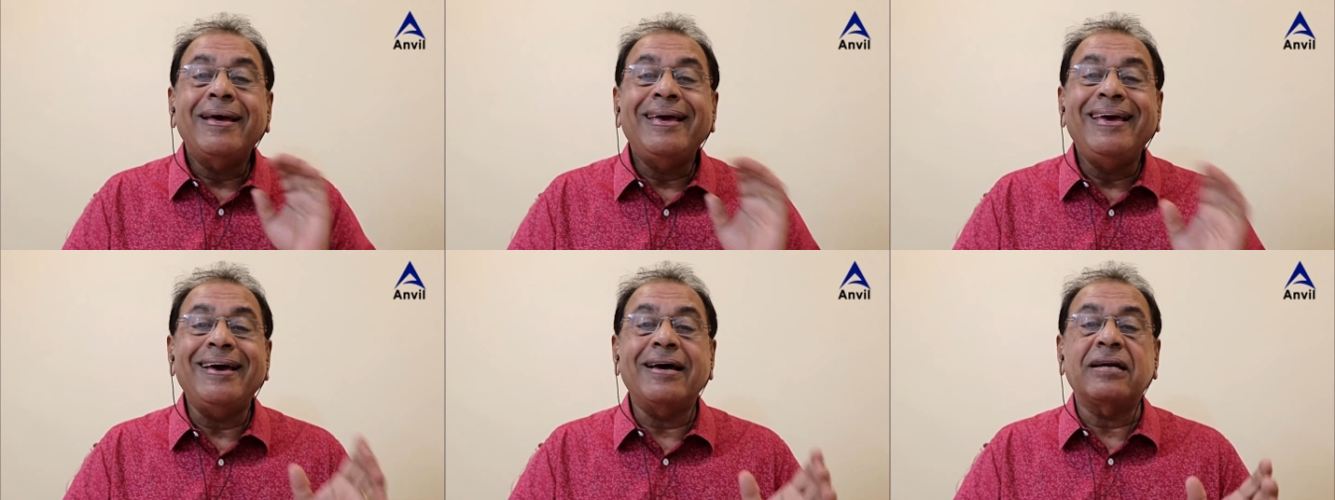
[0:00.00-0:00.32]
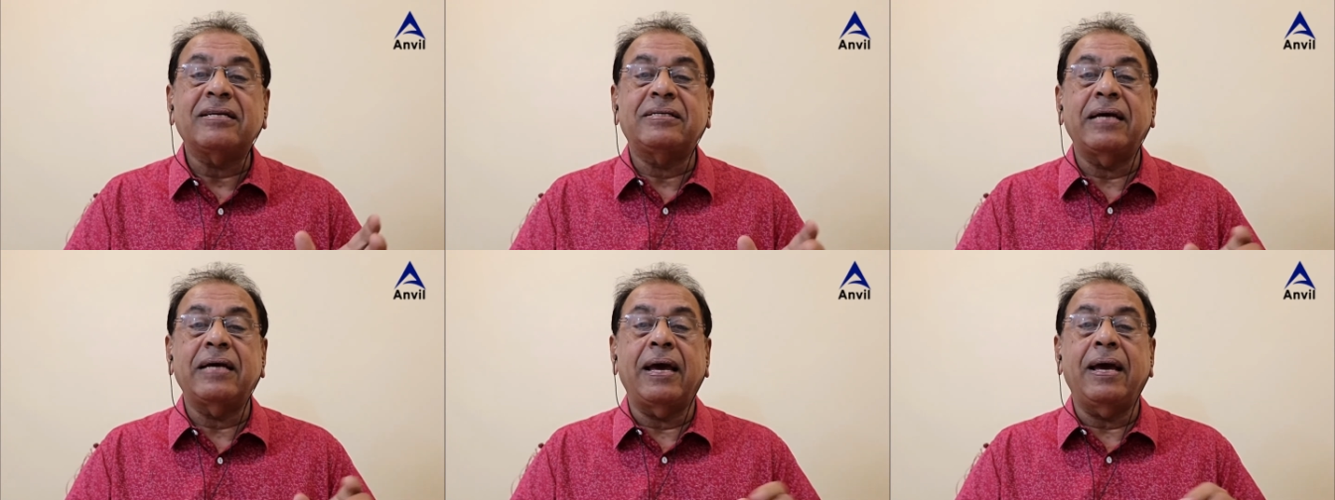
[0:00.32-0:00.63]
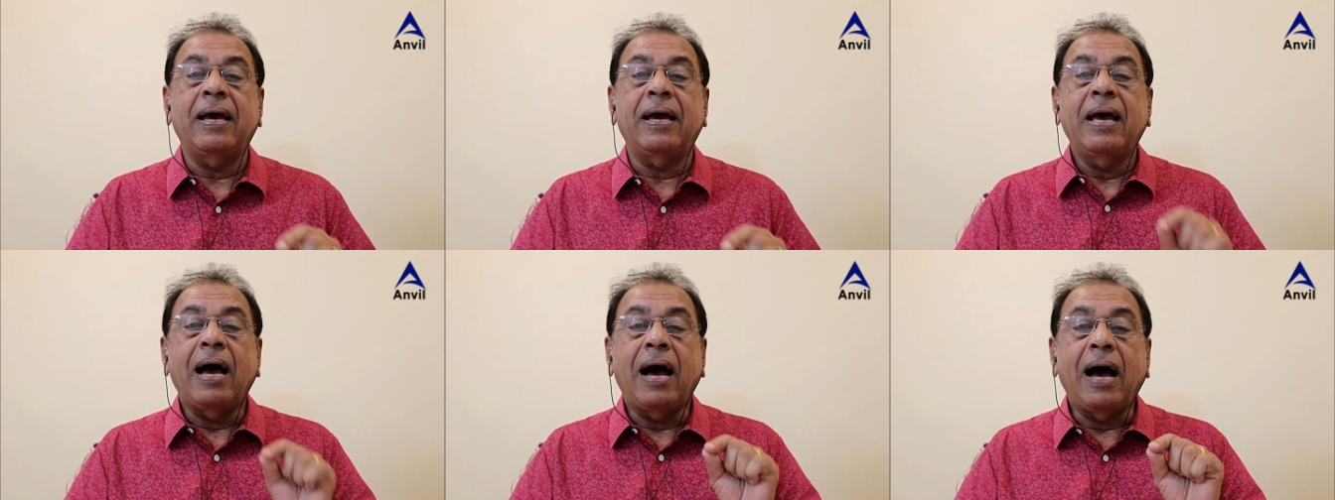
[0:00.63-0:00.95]

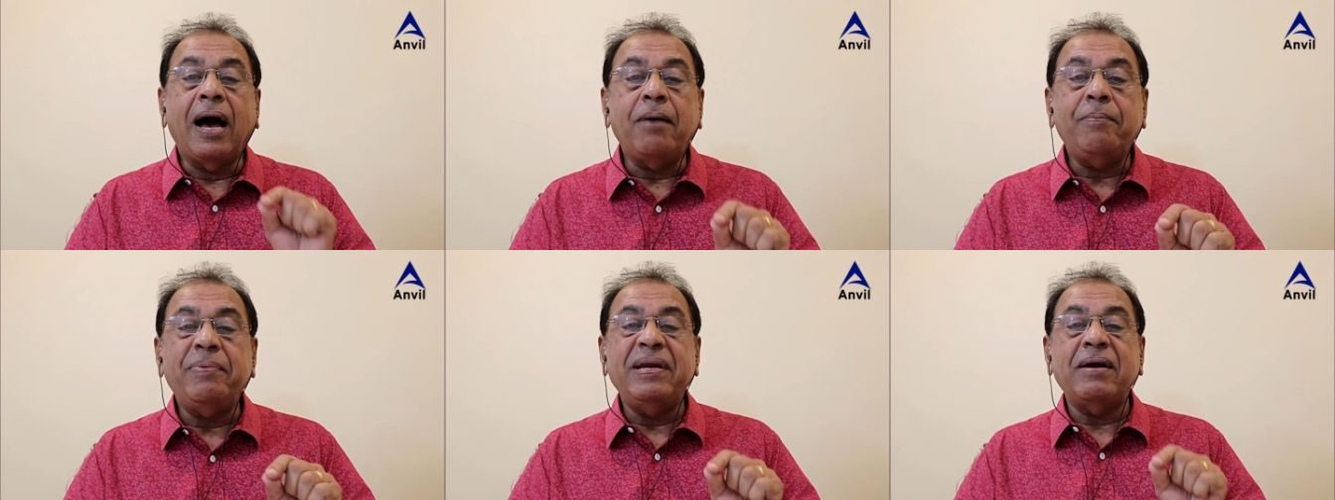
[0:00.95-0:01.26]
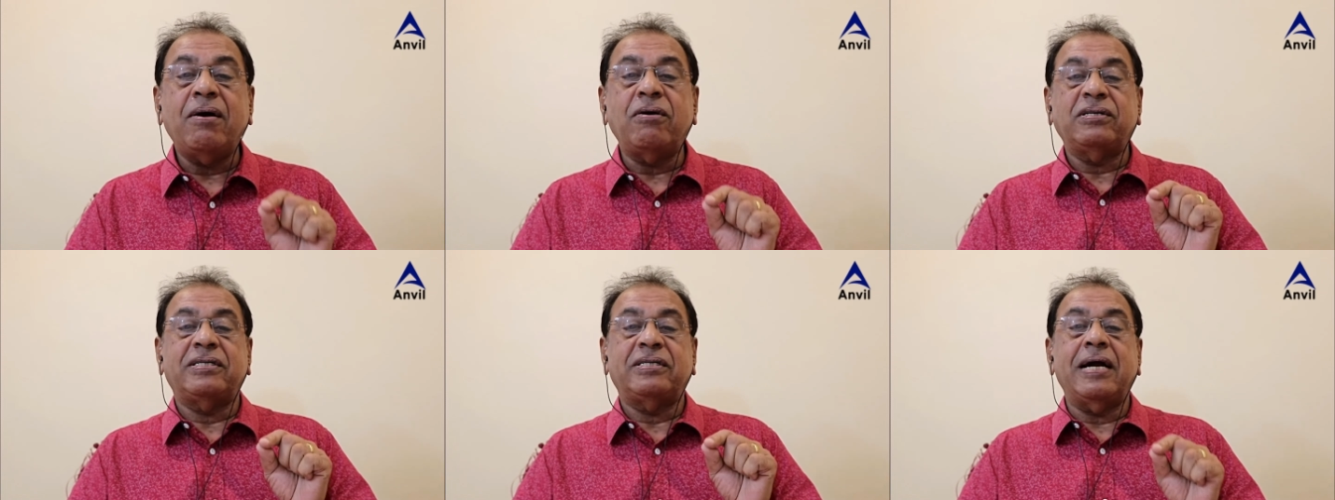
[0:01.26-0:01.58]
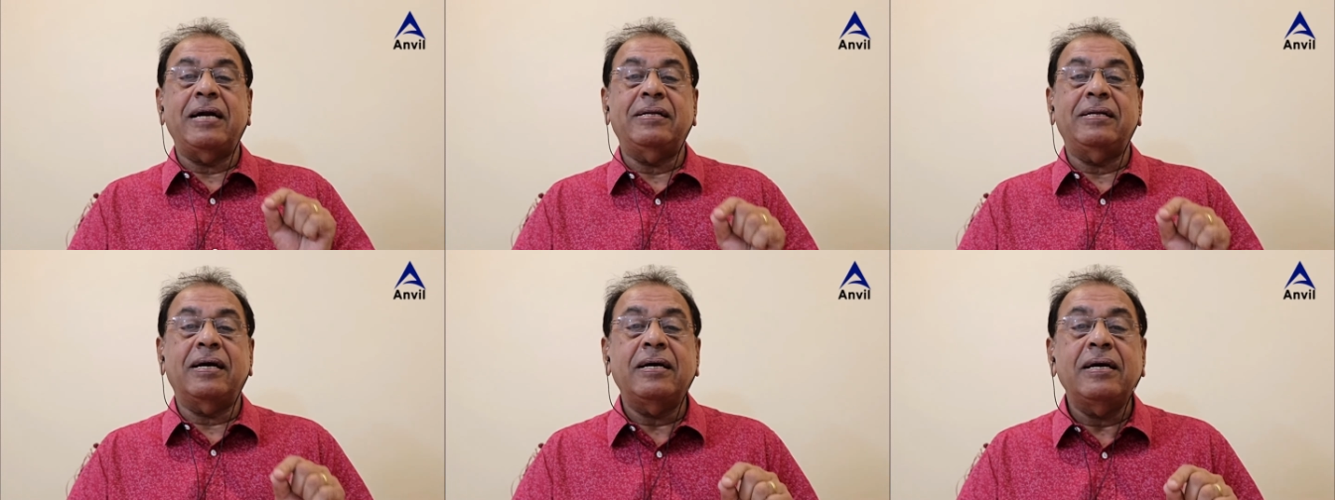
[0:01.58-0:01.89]
hearsay. I've been
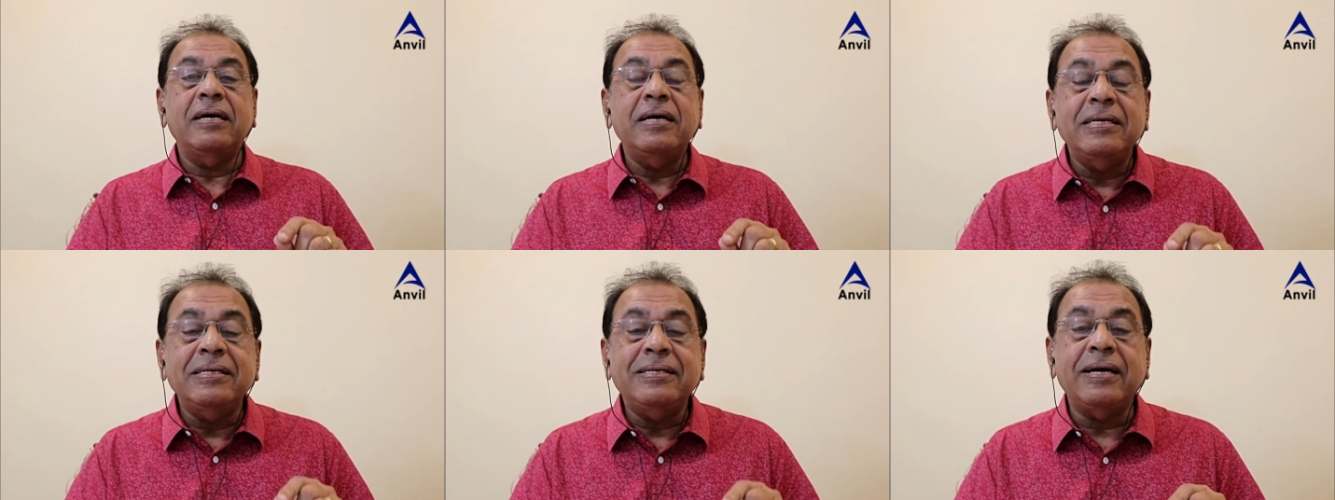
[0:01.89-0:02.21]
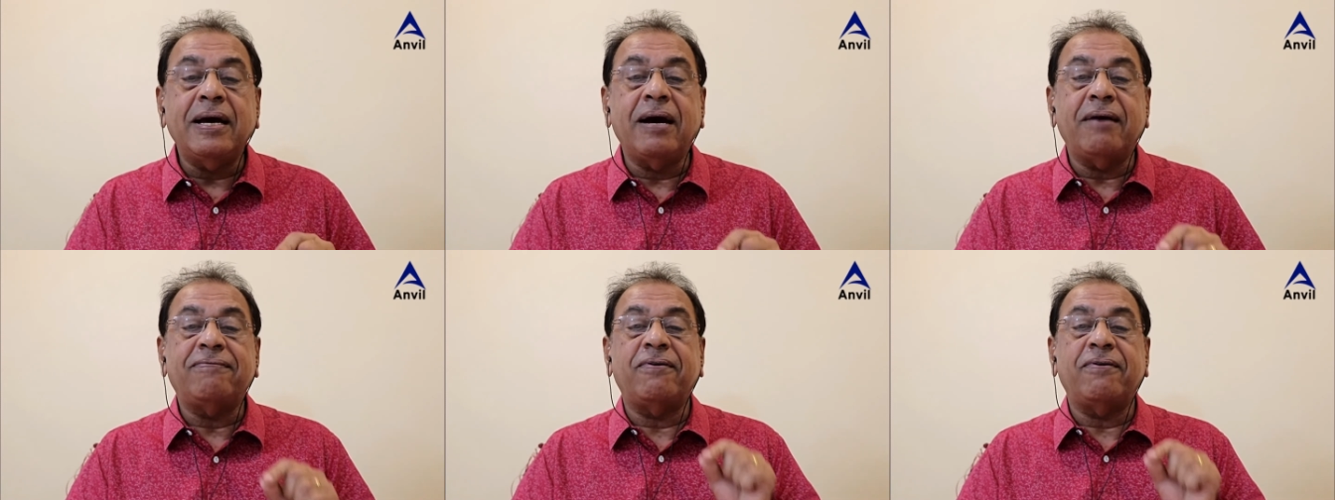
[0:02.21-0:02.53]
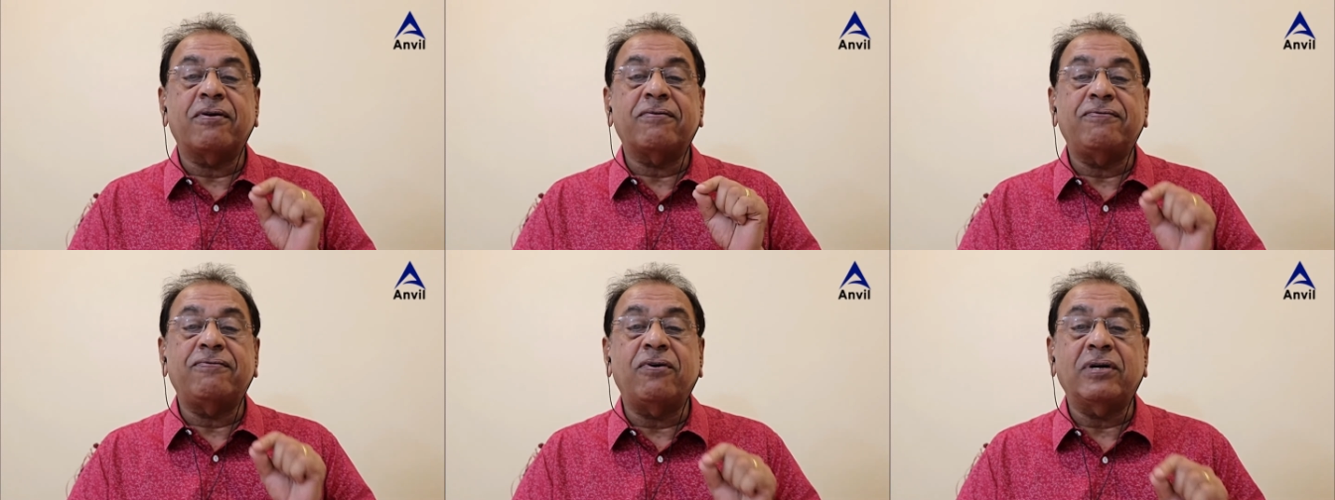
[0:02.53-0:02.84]
outside India
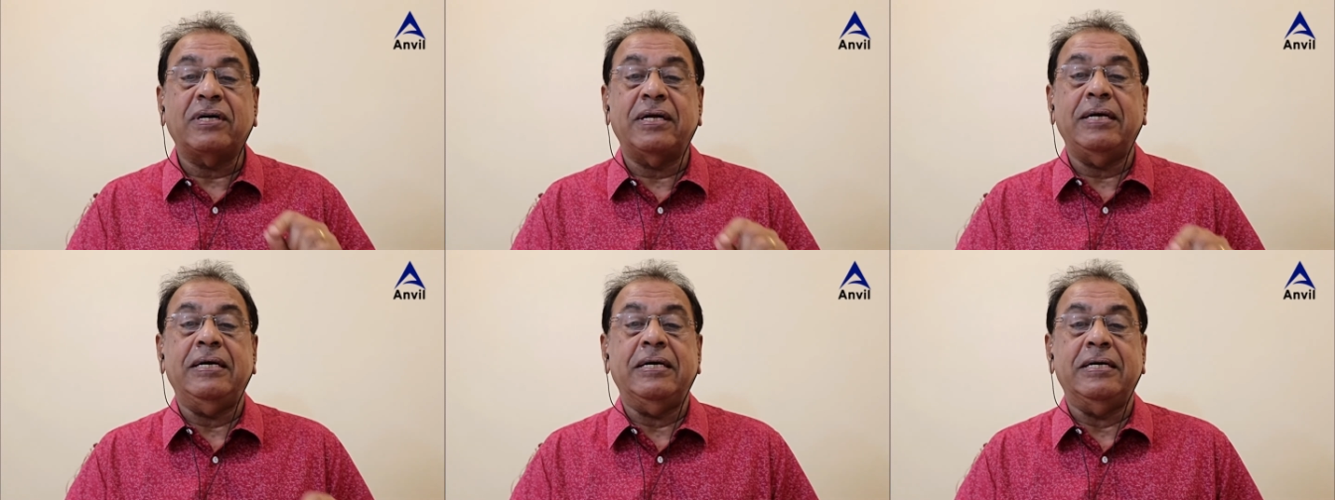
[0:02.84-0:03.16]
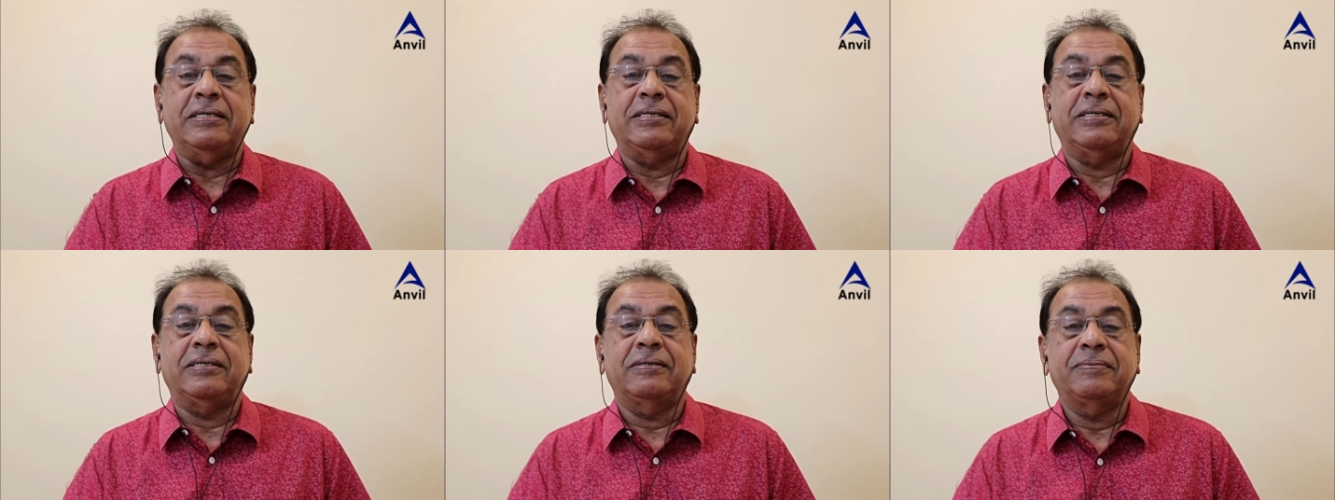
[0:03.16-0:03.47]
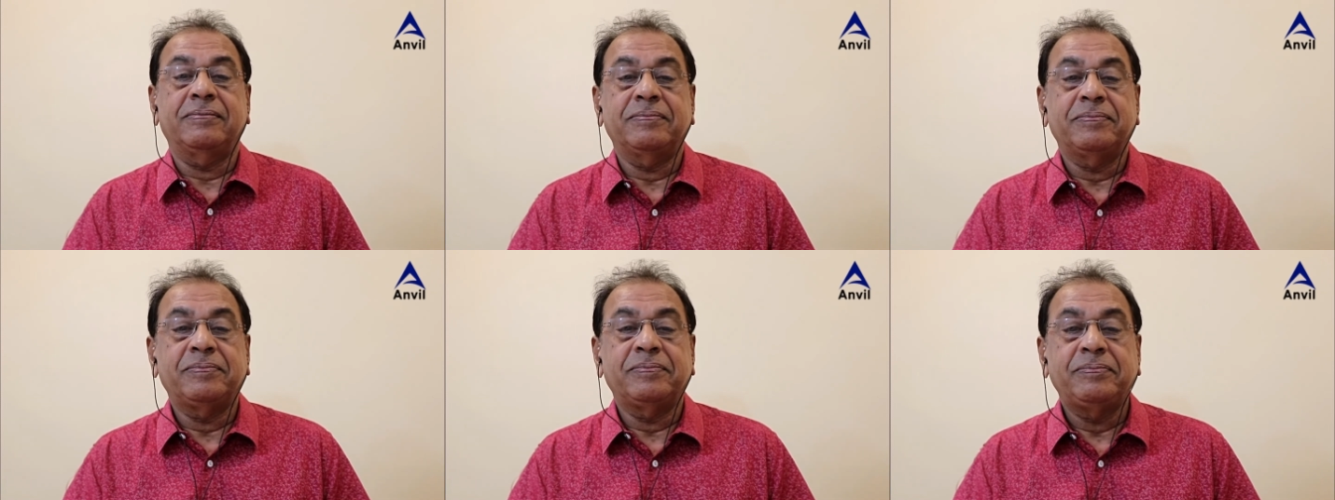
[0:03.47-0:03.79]
for 40 years.